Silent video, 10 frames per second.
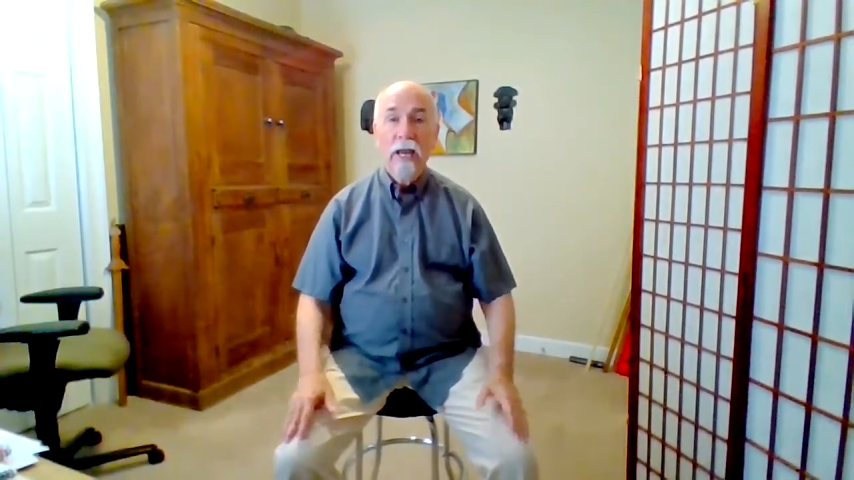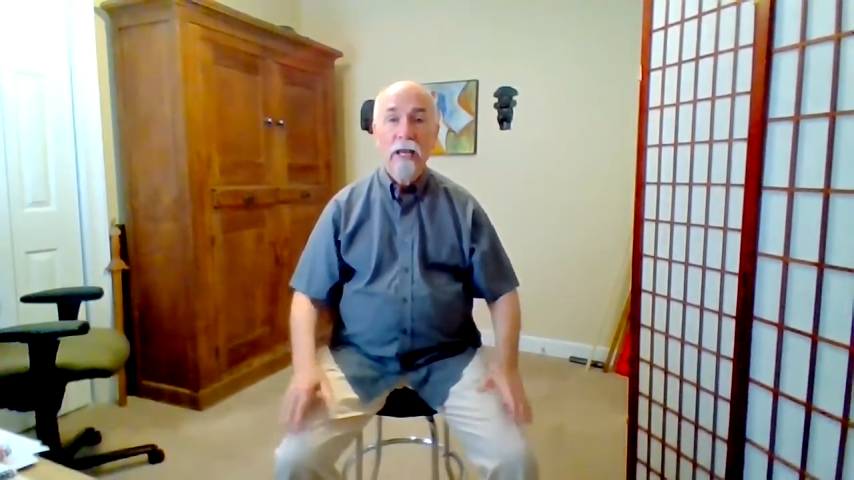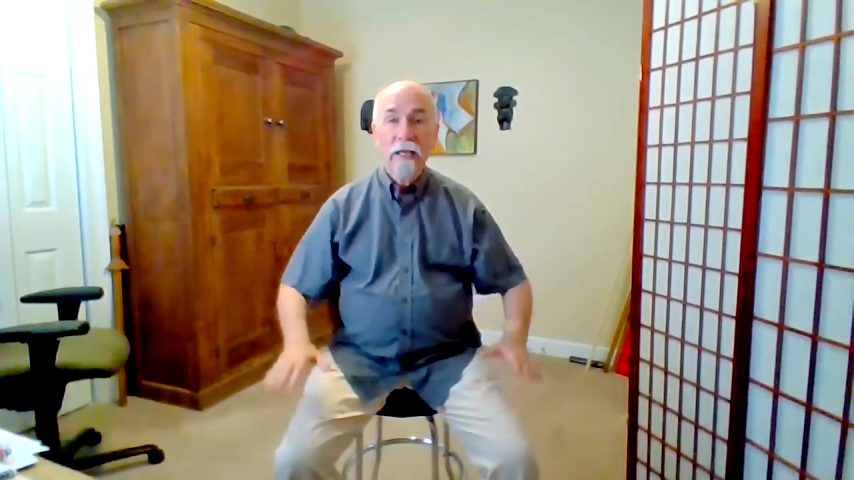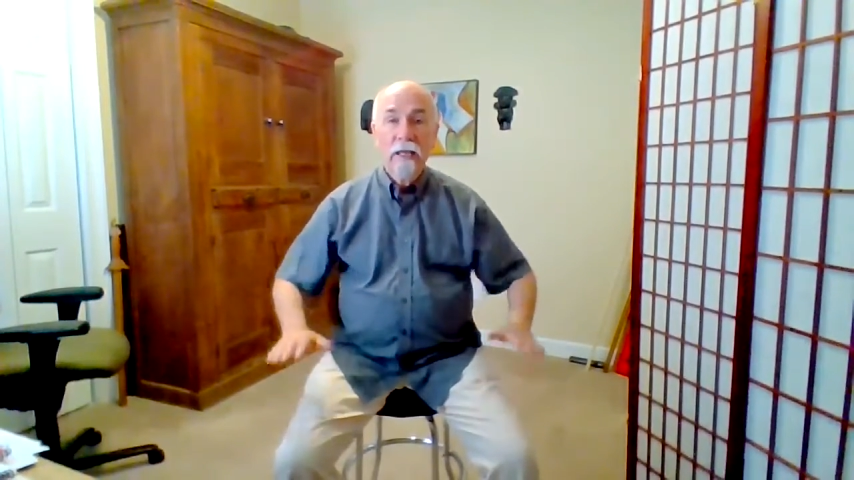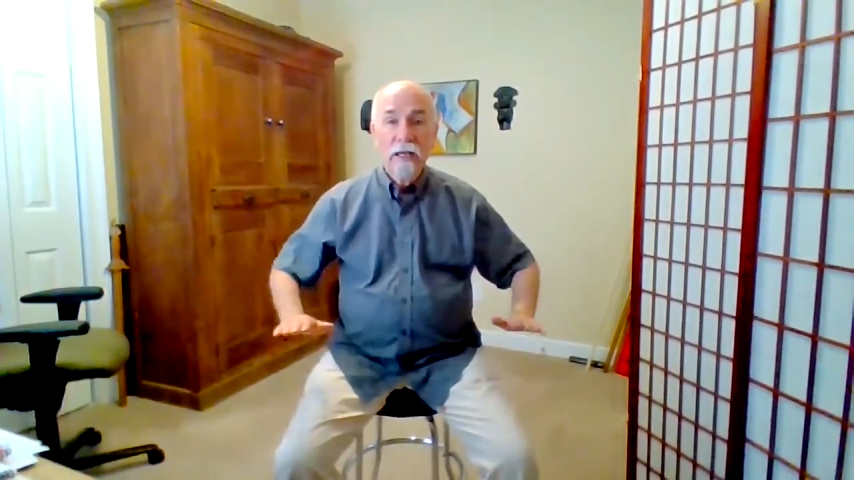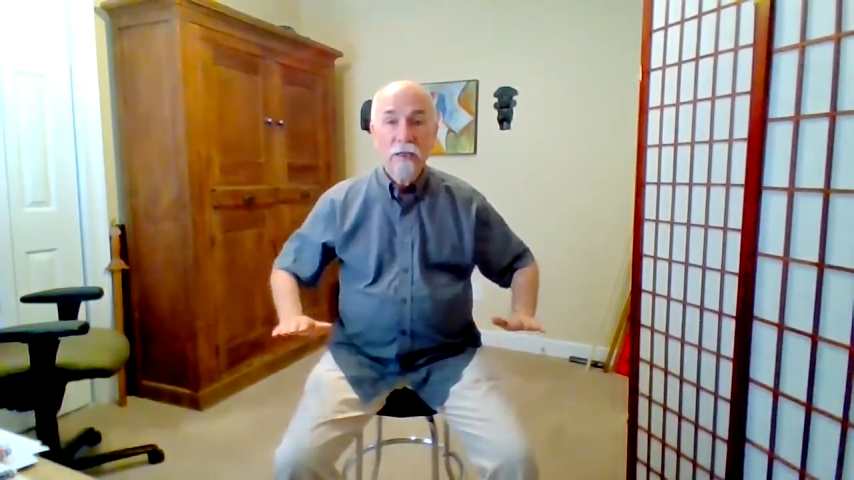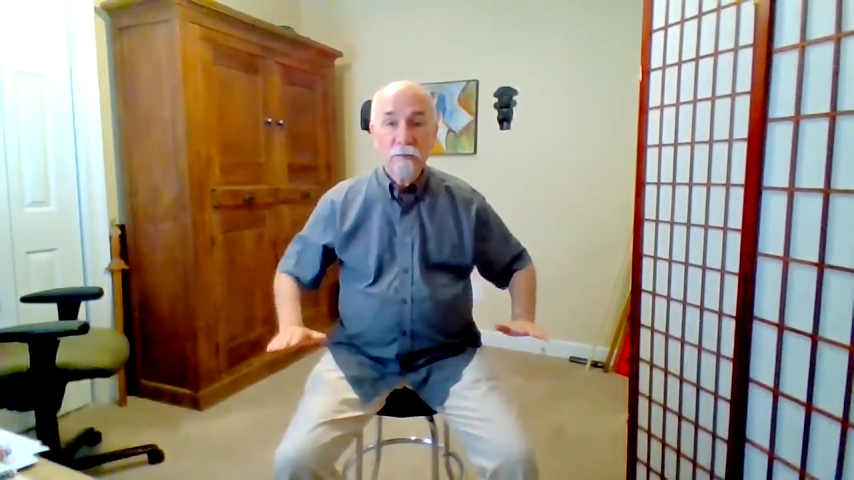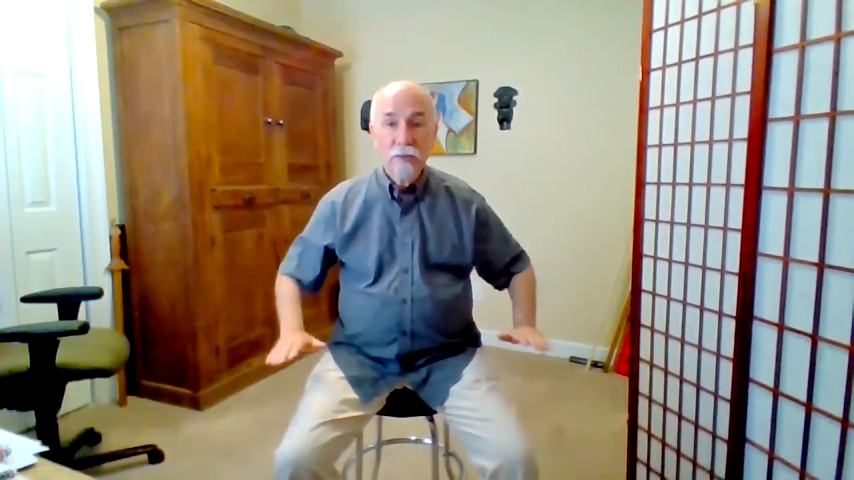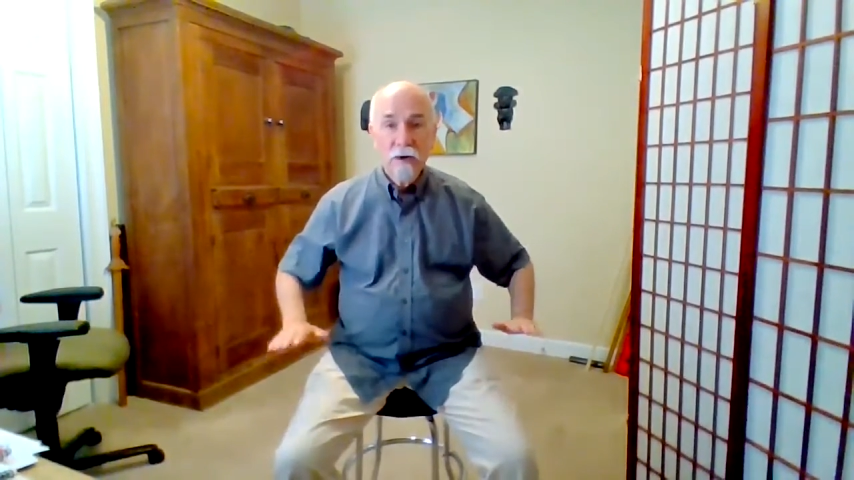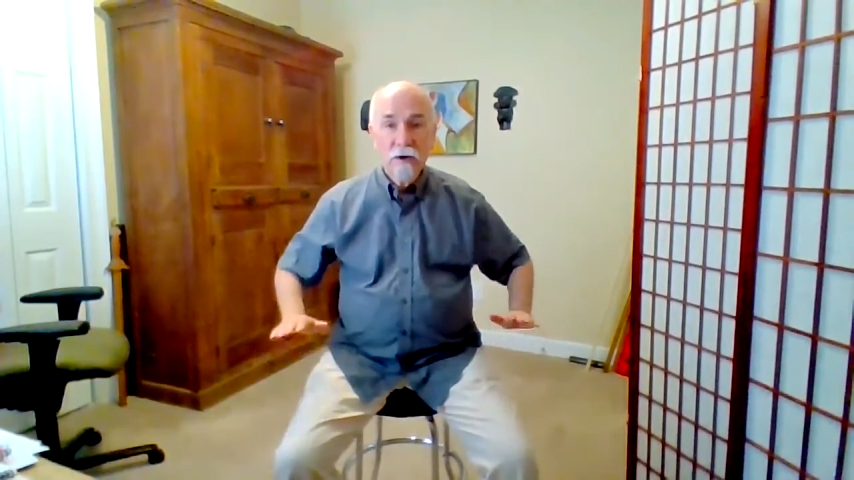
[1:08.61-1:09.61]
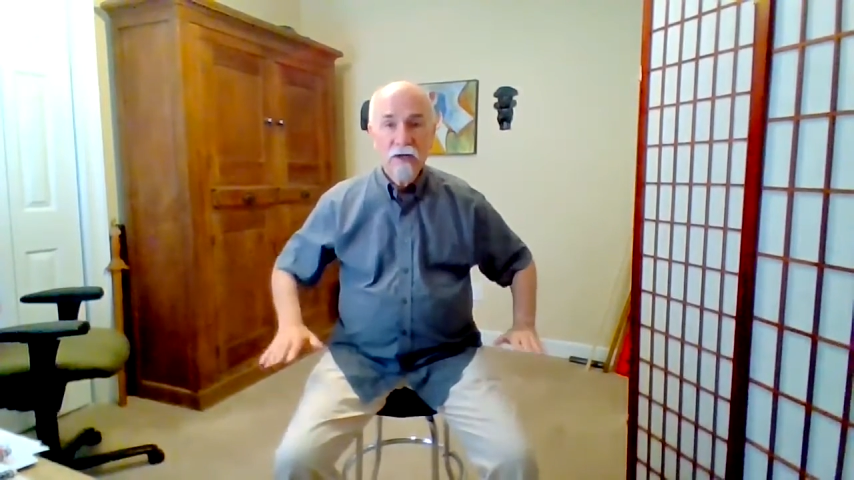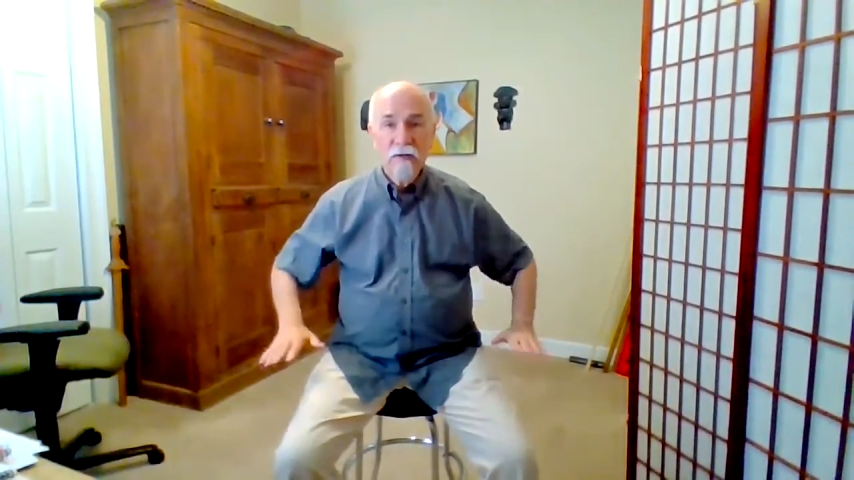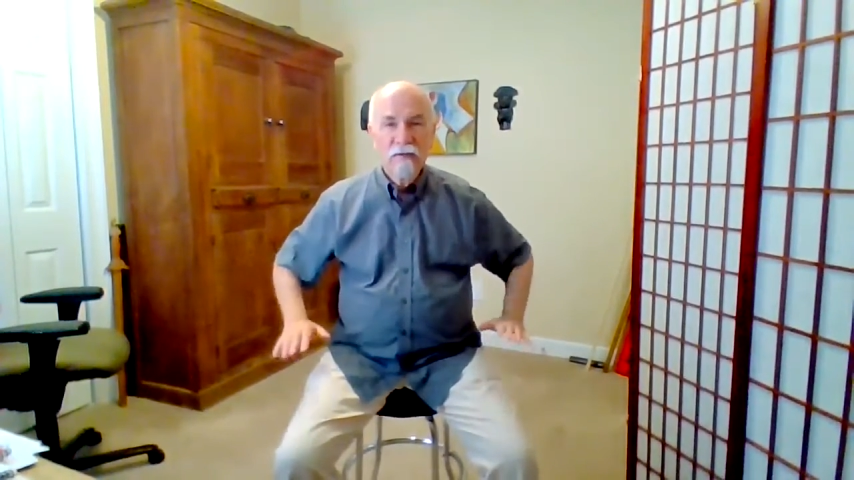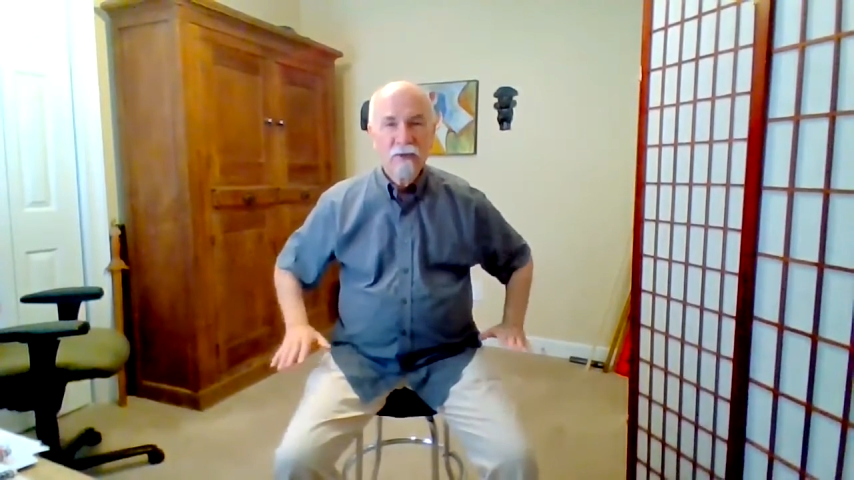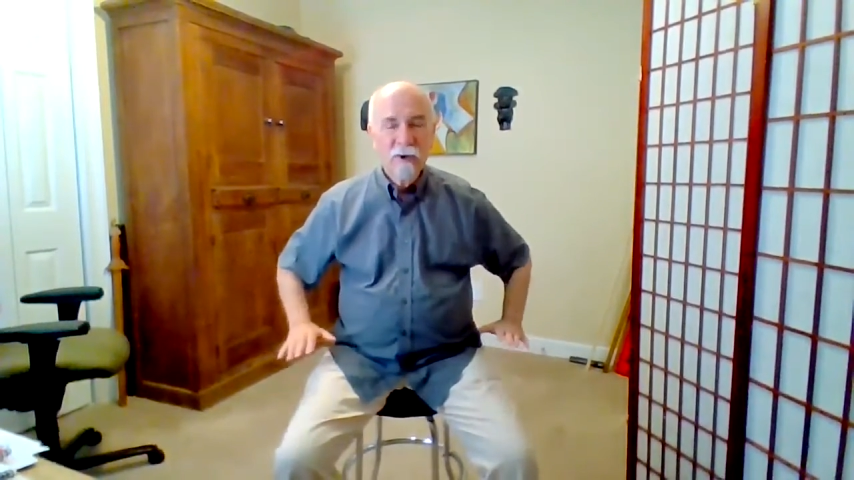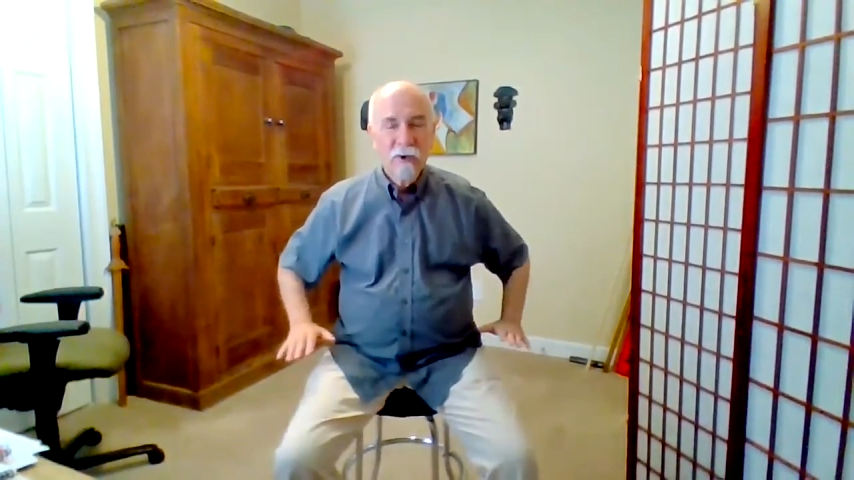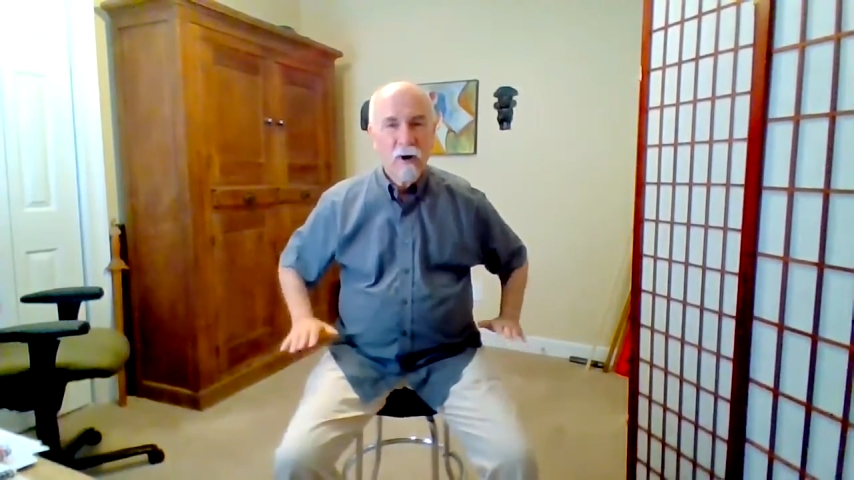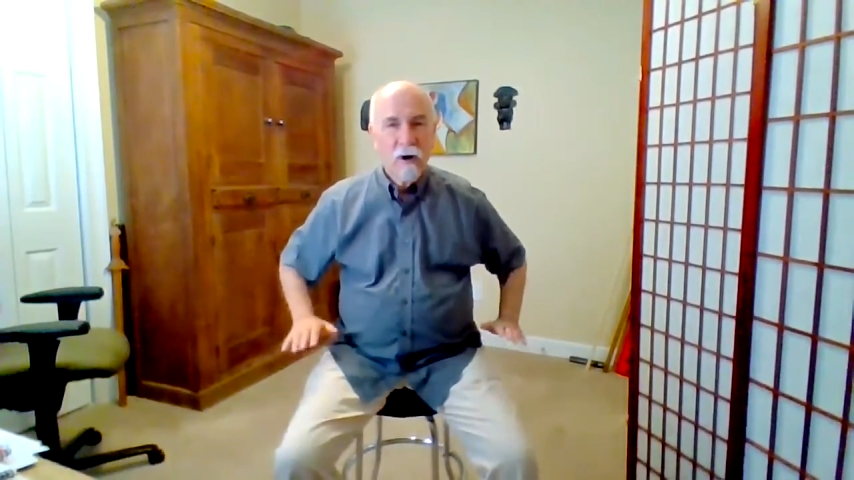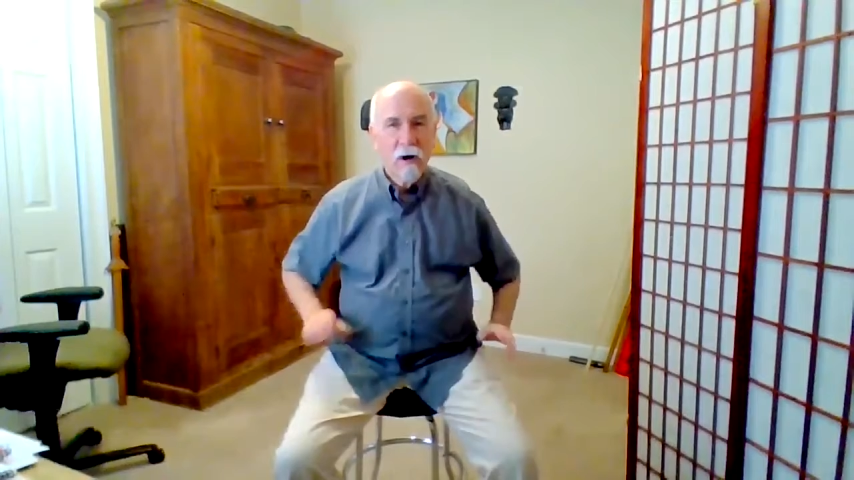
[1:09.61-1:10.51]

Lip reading: And it's better if there are no